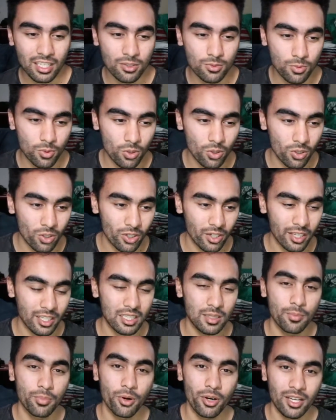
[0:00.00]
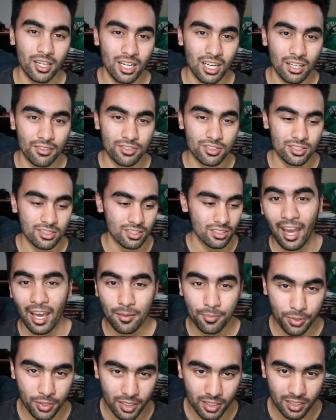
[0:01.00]
he wore in the playoffs
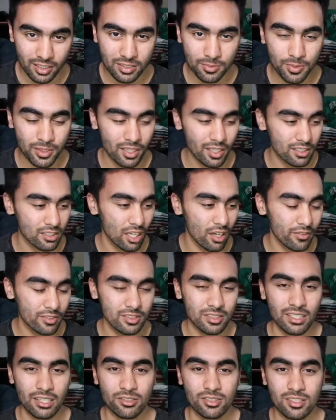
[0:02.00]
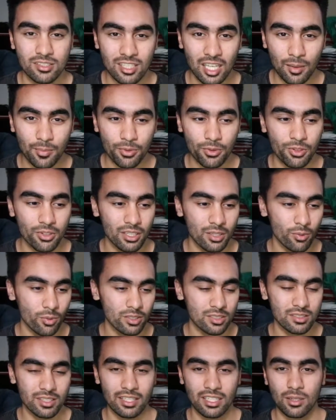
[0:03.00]
had peaks because obviously it was a sample, it
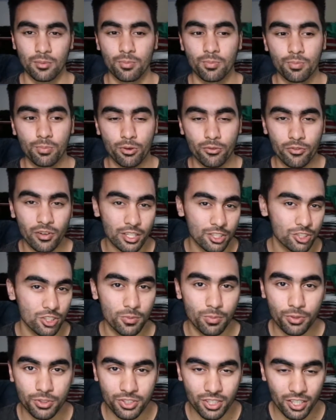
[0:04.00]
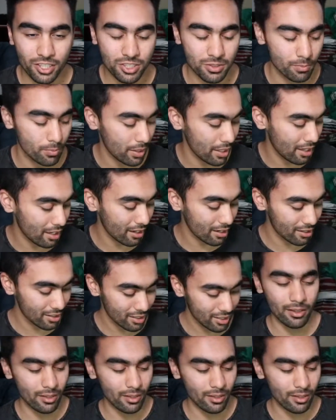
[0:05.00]
wasn't like a professional production pair.